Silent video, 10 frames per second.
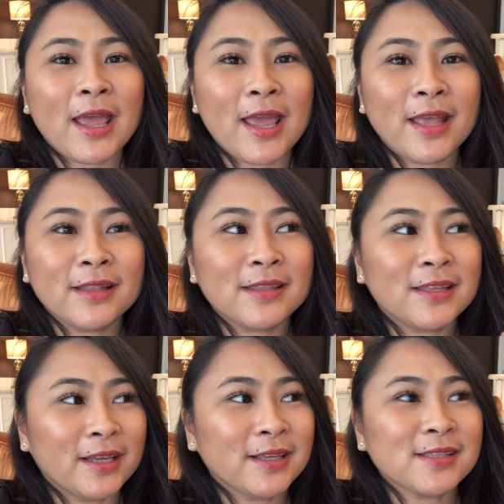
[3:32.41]
And
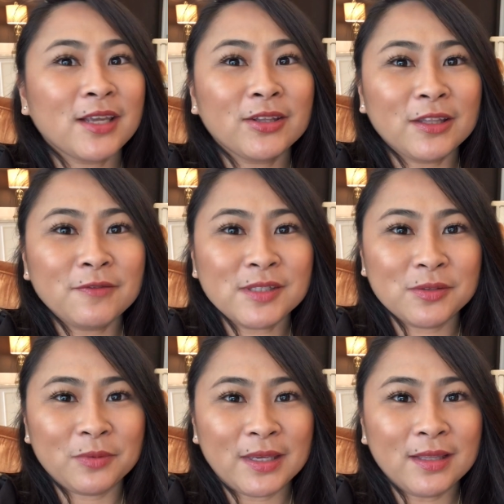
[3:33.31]
the executive
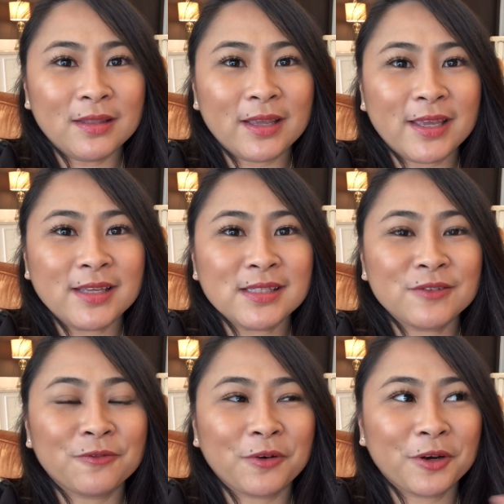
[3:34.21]
suite
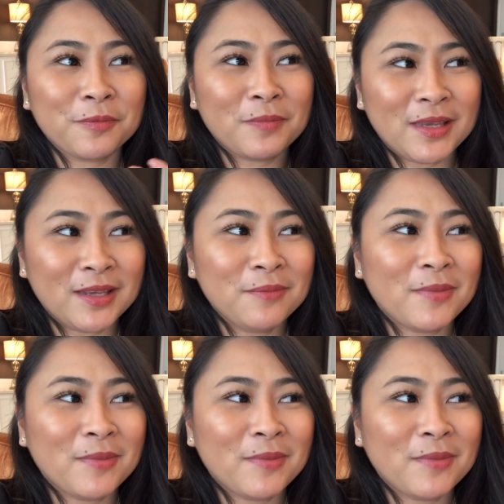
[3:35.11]
is for me,